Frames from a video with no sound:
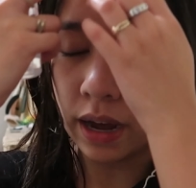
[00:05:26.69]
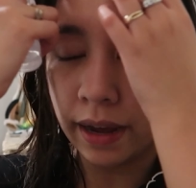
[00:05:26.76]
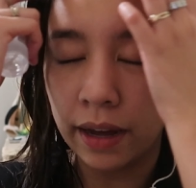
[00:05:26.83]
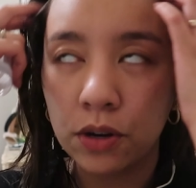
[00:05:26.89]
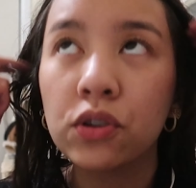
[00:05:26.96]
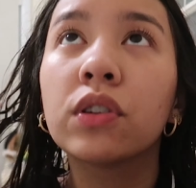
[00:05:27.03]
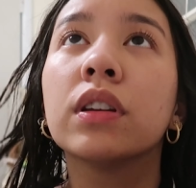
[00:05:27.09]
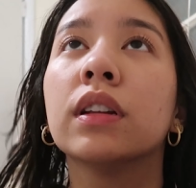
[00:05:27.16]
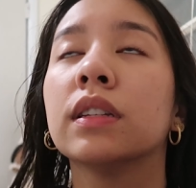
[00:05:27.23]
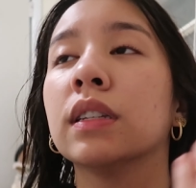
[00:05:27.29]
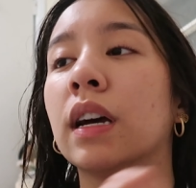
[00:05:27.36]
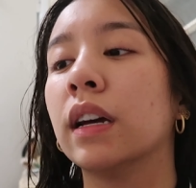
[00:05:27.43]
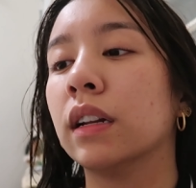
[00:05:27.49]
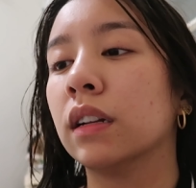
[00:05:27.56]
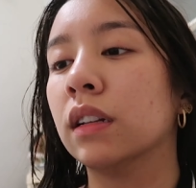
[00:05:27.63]
I actually
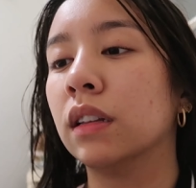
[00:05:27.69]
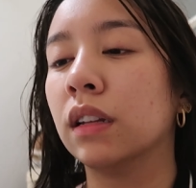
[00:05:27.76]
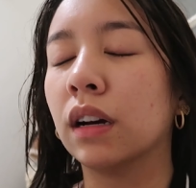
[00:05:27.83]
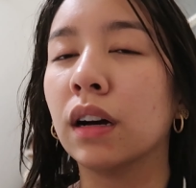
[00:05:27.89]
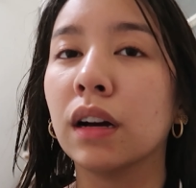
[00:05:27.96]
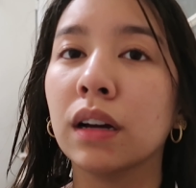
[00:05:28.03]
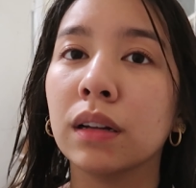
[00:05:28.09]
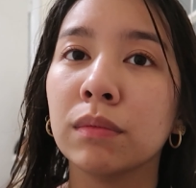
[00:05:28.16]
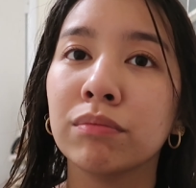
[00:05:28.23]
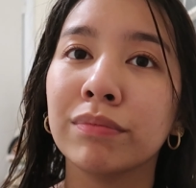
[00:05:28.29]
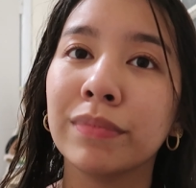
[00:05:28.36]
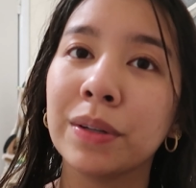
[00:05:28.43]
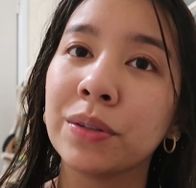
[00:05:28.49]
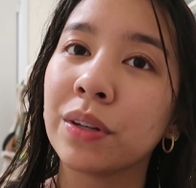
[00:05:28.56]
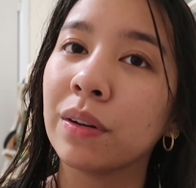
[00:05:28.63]
decided that
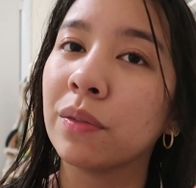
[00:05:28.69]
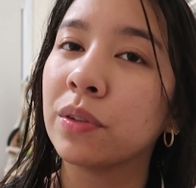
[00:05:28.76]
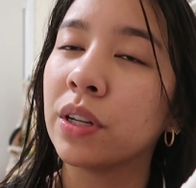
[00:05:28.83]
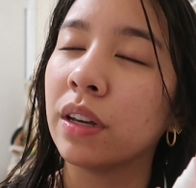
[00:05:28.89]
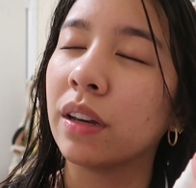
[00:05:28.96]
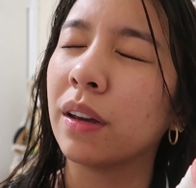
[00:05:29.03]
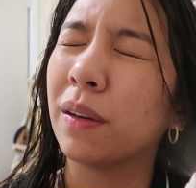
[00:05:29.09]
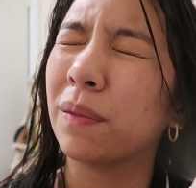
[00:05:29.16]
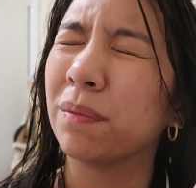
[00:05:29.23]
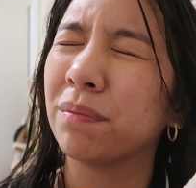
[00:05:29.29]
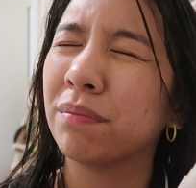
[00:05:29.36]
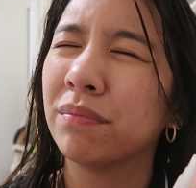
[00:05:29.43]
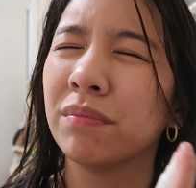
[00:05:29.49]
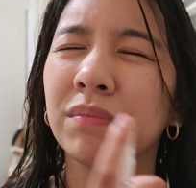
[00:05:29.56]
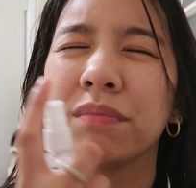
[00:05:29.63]
instead of
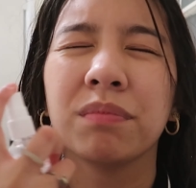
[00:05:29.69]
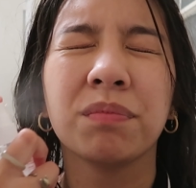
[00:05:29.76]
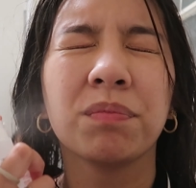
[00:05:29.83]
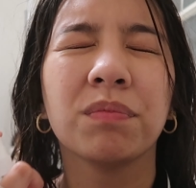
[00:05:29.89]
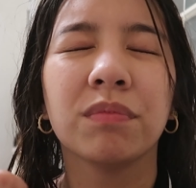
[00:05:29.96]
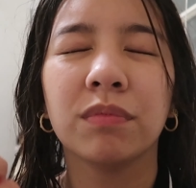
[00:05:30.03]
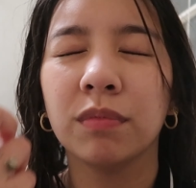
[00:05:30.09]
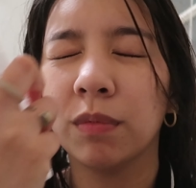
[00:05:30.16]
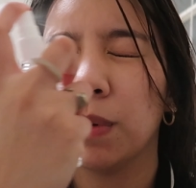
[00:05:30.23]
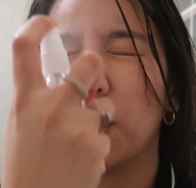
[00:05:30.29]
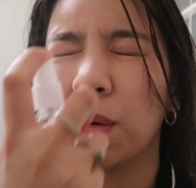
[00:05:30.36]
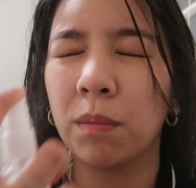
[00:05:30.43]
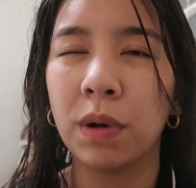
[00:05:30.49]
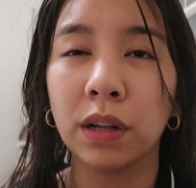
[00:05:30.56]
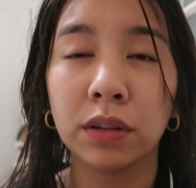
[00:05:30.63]
taking
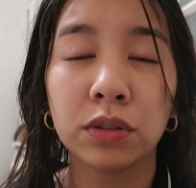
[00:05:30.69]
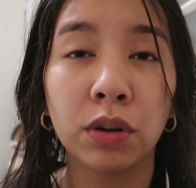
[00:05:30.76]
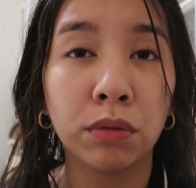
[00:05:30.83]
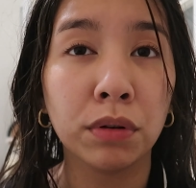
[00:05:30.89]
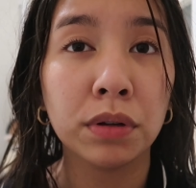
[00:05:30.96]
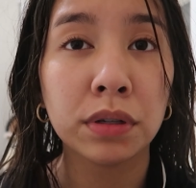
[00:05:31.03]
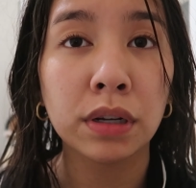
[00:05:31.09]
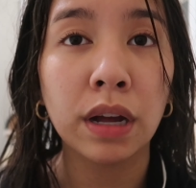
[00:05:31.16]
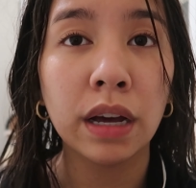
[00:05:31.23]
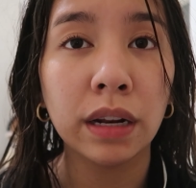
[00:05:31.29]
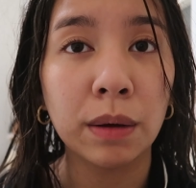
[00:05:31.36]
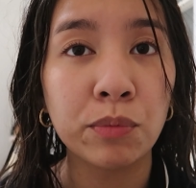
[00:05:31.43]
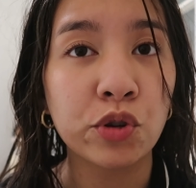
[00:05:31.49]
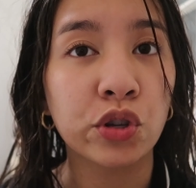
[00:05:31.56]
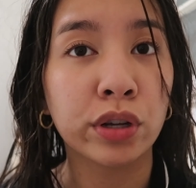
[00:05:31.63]
a melatonin tonight,
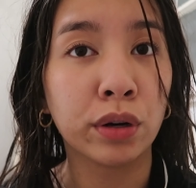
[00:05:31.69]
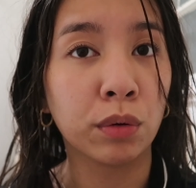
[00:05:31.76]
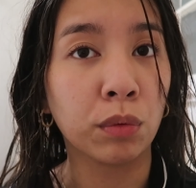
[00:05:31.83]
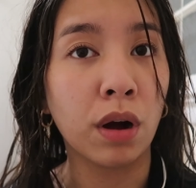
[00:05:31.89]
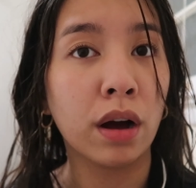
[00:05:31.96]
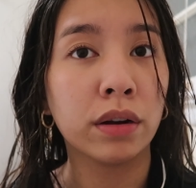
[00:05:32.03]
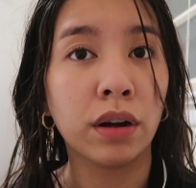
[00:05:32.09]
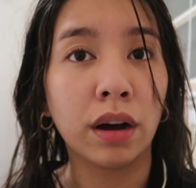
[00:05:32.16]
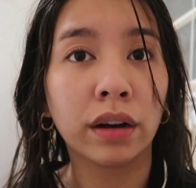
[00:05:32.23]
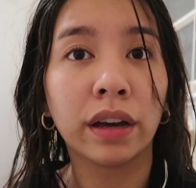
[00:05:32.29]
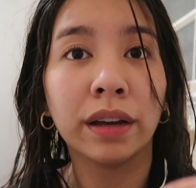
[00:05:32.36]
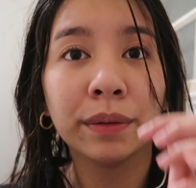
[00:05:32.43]
I'm just gonna raw dog